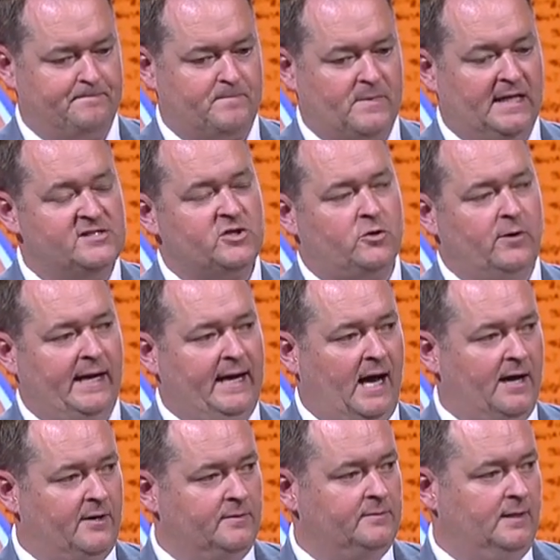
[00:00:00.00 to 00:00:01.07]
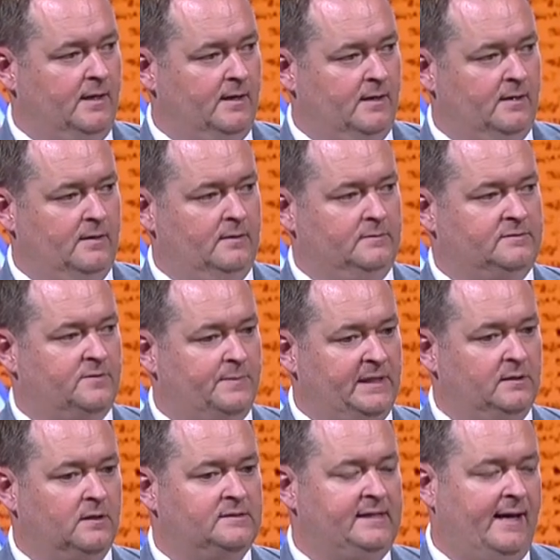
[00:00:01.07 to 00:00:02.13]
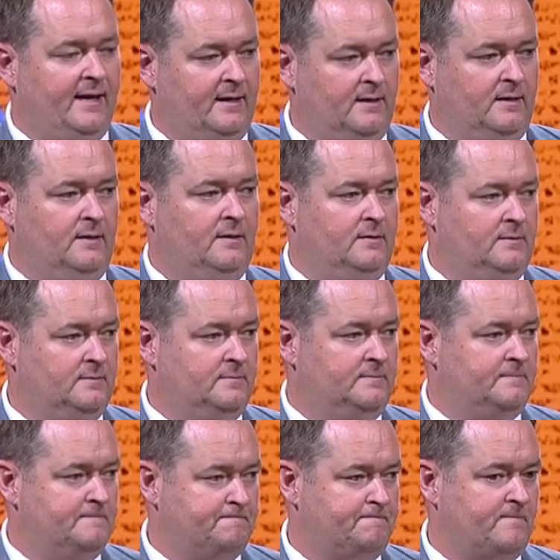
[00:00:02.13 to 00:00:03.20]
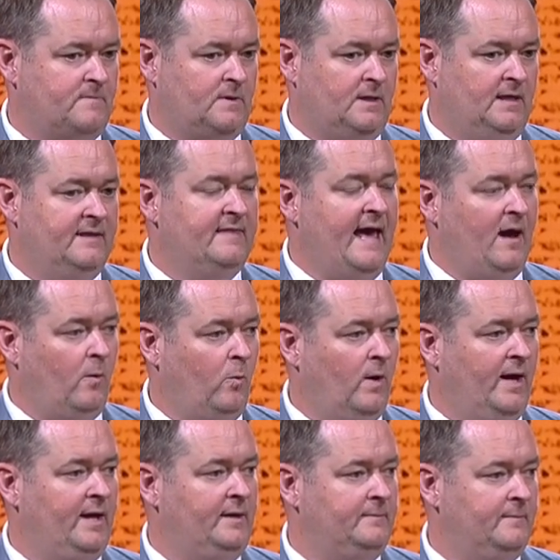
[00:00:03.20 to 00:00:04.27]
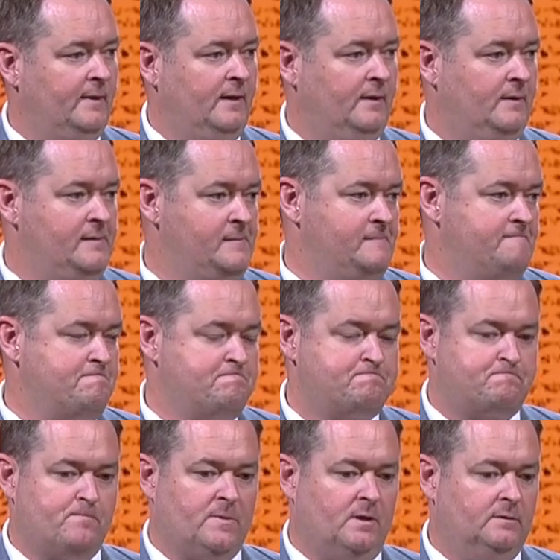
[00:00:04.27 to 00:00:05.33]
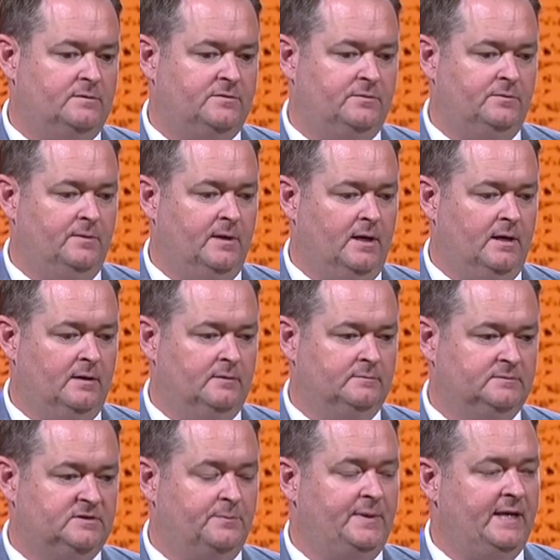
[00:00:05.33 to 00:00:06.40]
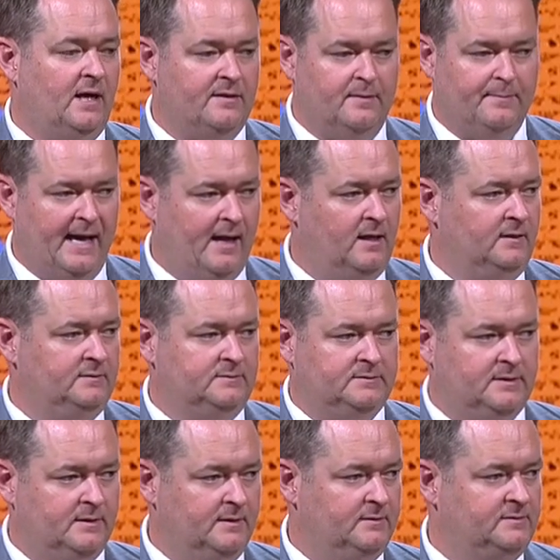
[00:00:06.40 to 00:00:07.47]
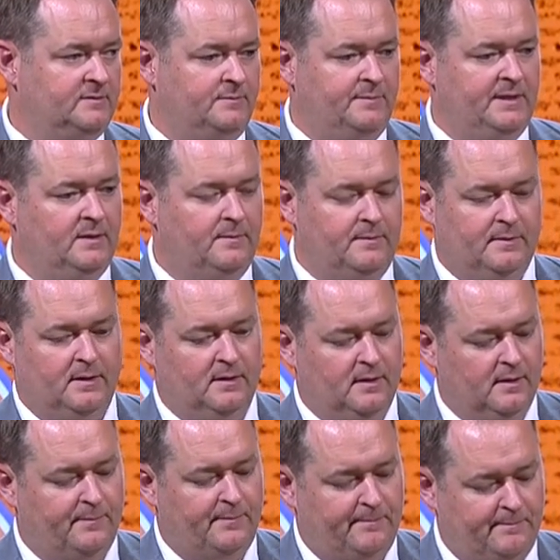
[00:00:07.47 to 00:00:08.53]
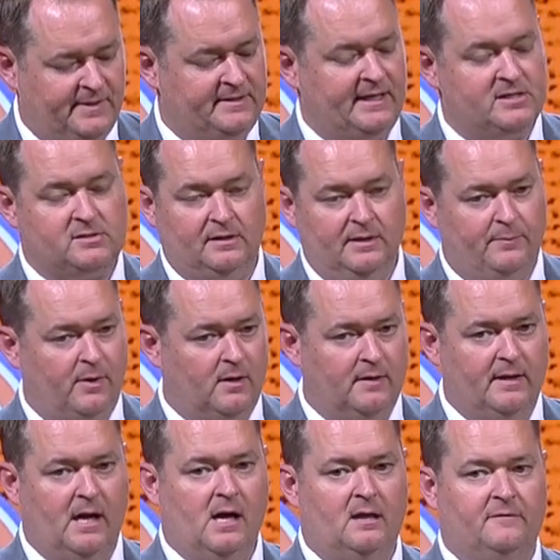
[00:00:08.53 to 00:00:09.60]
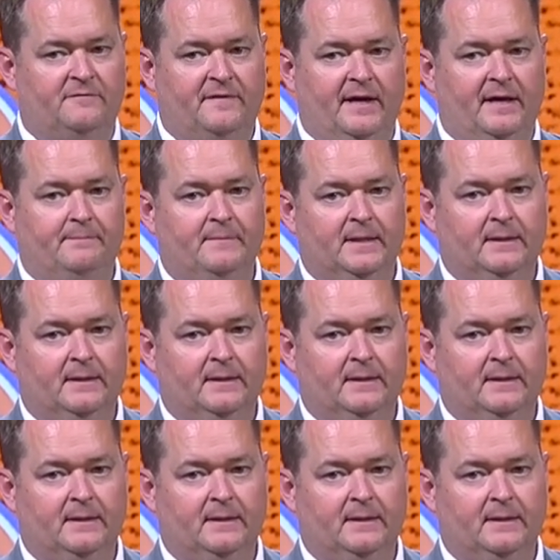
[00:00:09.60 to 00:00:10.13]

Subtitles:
It's a great honor to be looked at in that way, to be on the ballot, to be a potentially a part of the Hall of Fame.